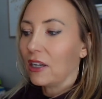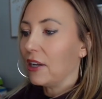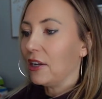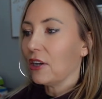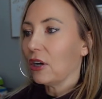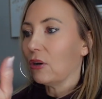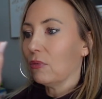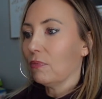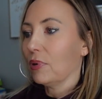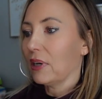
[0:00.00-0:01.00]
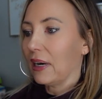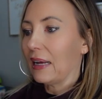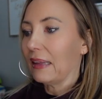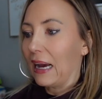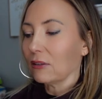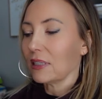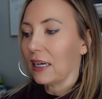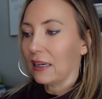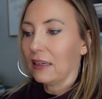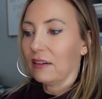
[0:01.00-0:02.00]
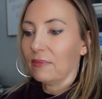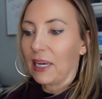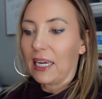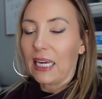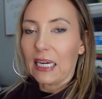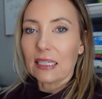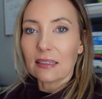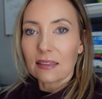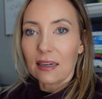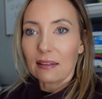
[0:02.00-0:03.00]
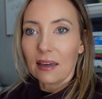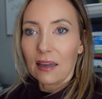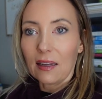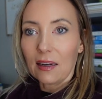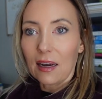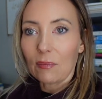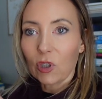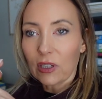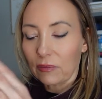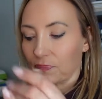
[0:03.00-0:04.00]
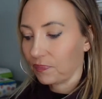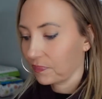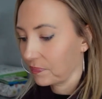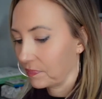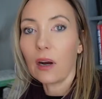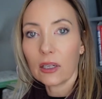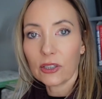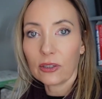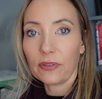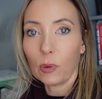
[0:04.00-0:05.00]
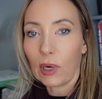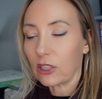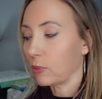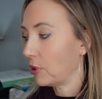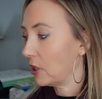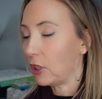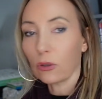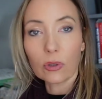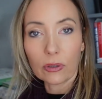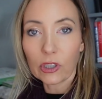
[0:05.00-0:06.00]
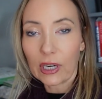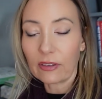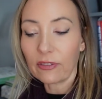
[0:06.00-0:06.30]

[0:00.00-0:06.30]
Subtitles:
you know, put it on the outside of my hands and then I'm good. Also, if you want to put your lotion on